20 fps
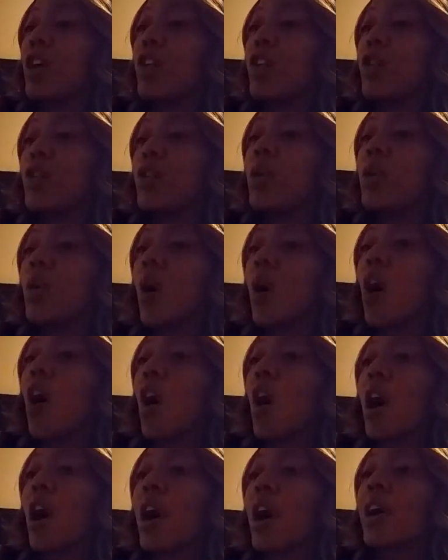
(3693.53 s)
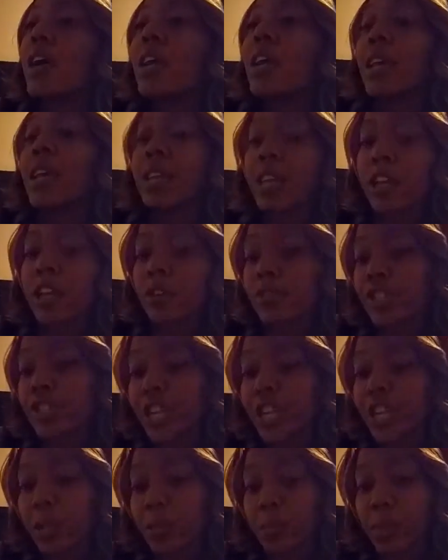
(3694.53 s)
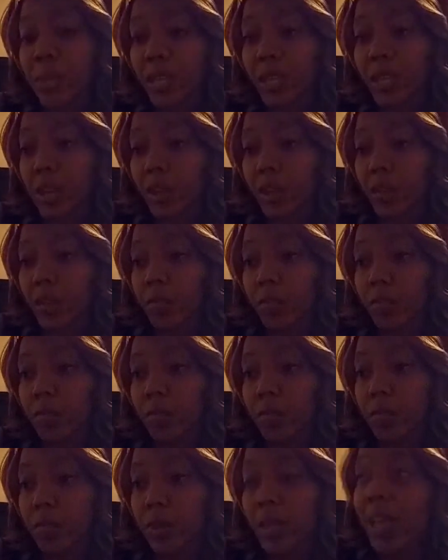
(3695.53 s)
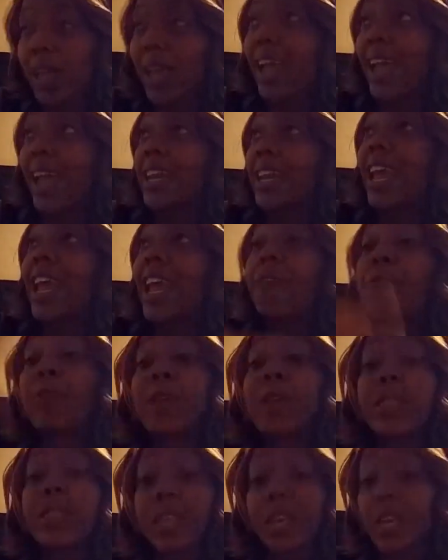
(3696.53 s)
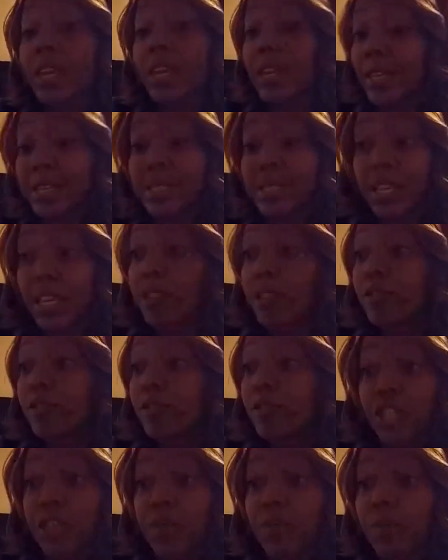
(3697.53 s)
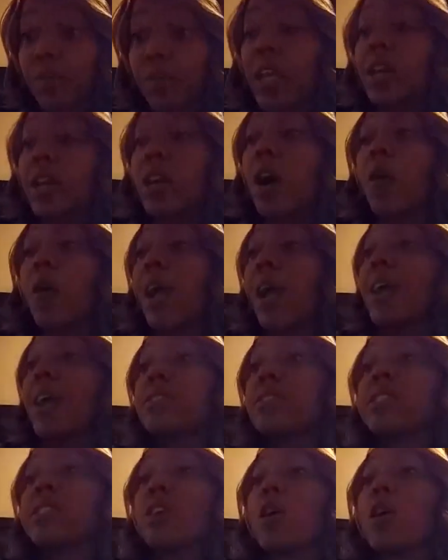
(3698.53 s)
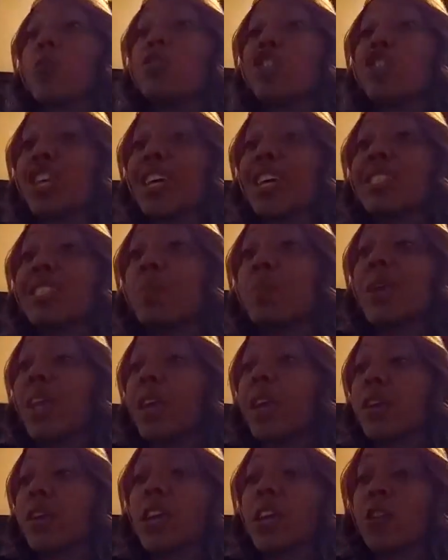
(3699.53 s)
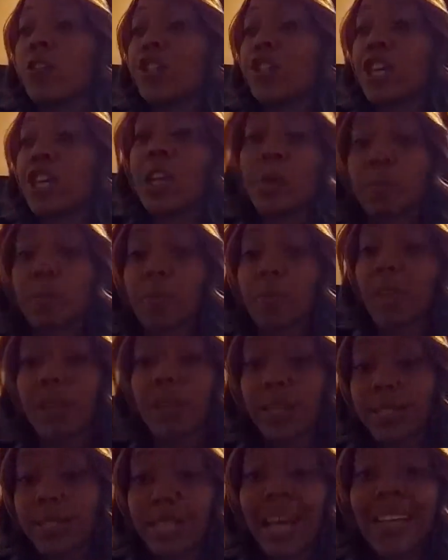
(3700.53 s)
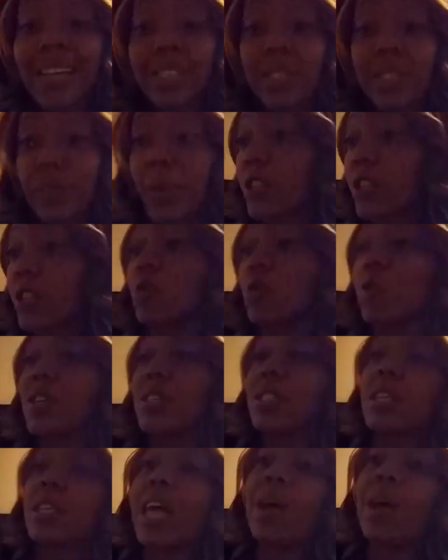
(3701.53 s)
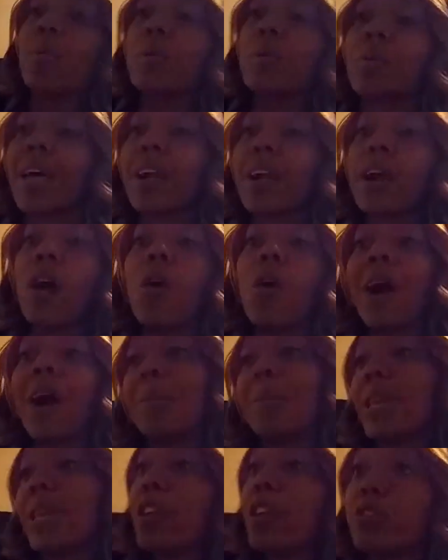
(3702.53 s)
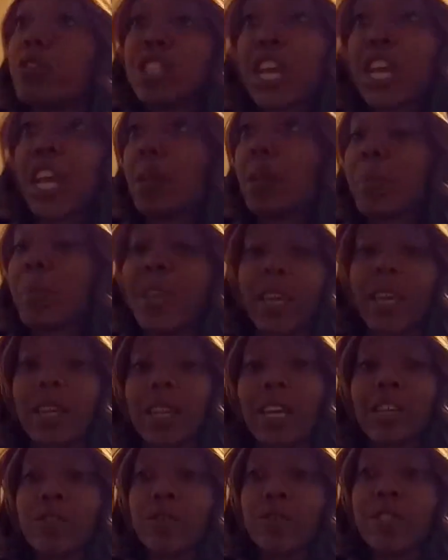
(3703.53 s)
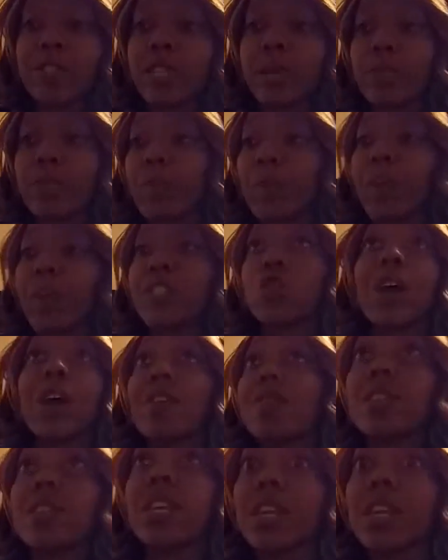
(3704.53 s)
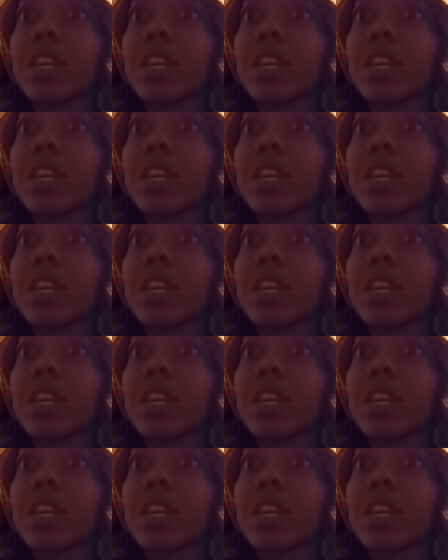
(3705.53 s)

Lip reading: you are an energetic being and everything is energy. Okay, so just being an energetic being is not special because a lot of people are like, oh, I'm an energetic being, like you're something special. Everything